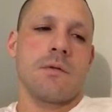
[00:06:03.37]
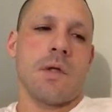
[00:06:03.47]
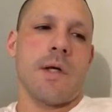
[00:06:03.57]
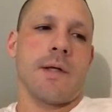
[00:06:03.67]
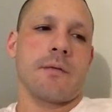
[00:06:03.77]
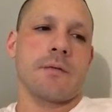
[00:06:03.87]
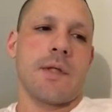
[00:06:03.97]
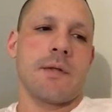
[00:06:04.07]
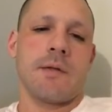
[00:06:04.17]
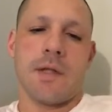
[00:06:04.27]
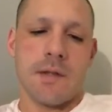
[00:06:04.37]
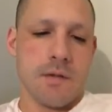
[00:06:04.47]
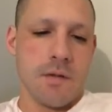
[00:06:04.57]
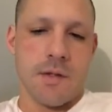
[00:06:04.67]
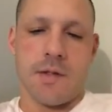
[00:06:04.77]
Like, think
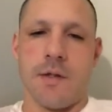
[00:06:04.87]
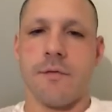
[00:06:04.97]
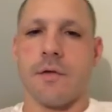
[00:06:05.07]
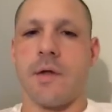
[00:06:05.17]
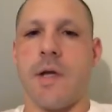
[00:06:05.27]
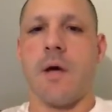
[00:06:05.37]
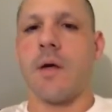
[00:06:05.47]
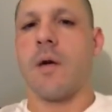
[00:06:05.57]
things are just different now,